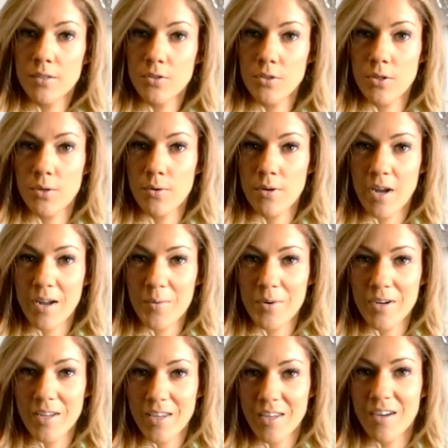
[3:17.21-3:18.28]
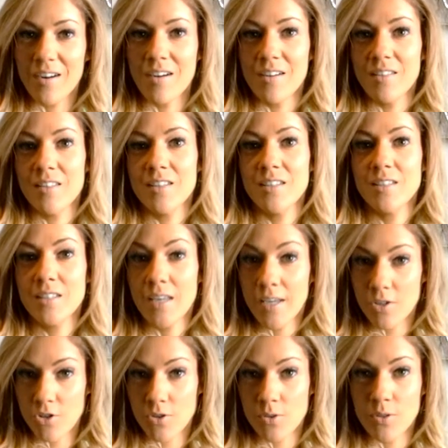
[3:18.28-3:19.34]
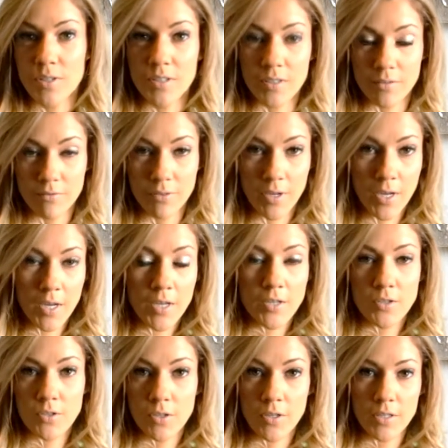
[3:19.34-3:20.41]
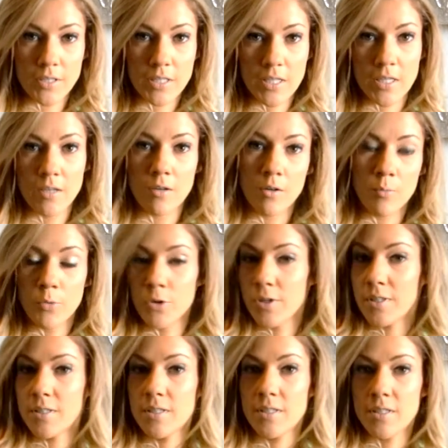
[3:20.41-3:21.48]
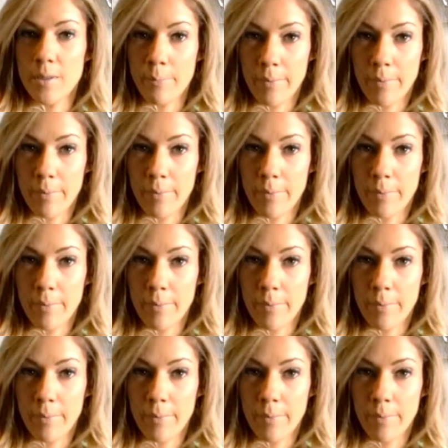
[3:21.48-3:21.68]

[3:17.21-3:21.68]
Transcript: So I want to get on the schedule of starting to eat on a more consistent